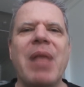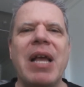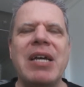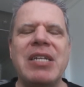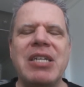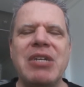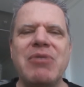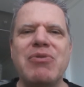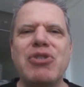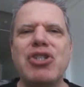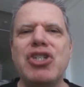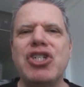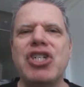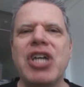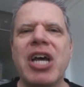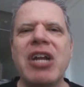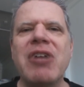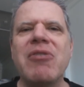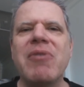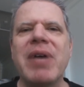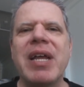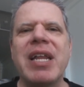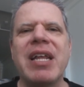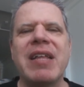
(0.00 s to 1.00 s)
as he was
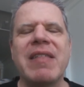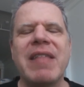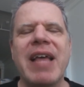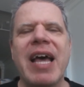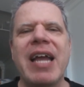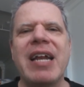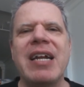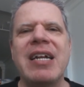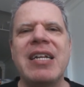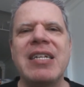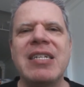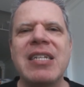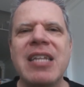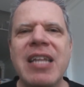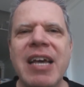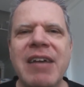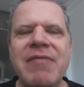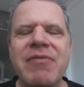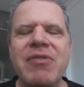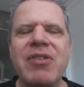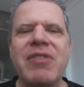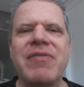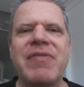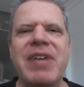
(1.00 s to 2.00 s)
generating that, and his
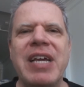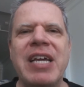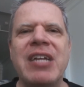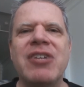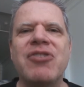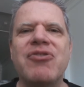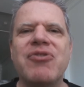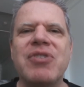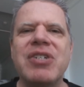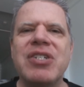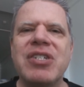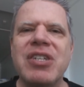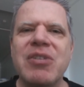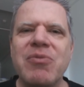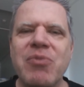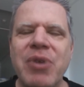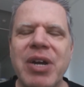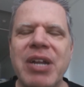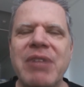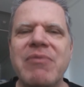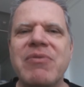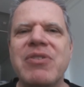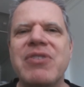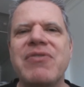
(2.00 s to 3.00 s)
level of interest in
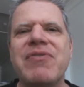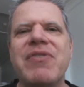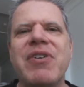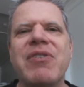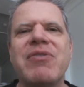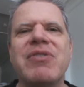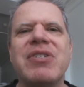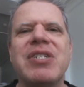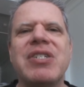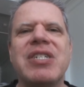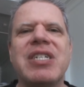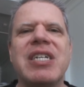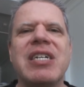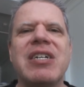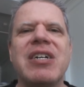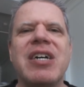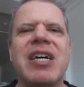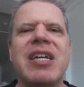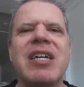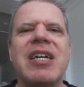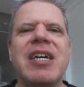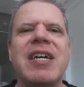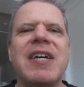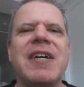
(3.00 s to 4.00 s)
what he was focusing
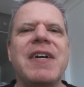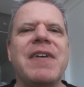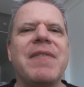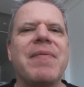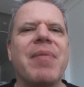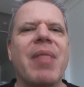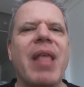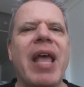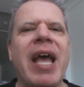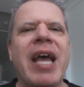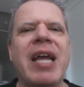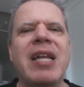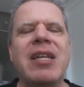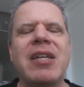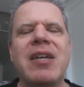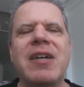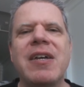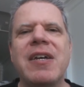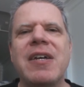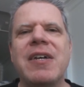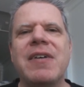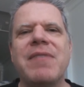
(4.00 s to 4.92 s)
on. And